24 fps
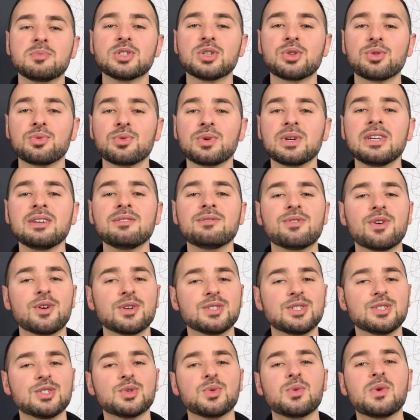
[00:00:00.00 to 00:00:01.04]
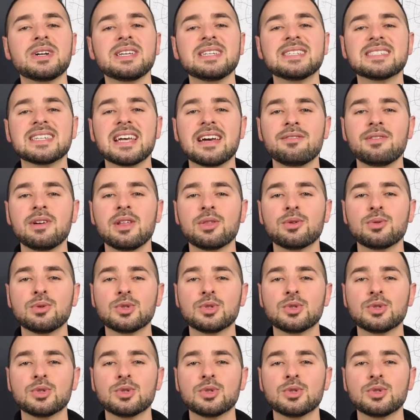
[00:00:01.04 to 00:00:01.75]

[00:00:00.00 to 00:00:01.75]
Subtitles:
3 verses 27 through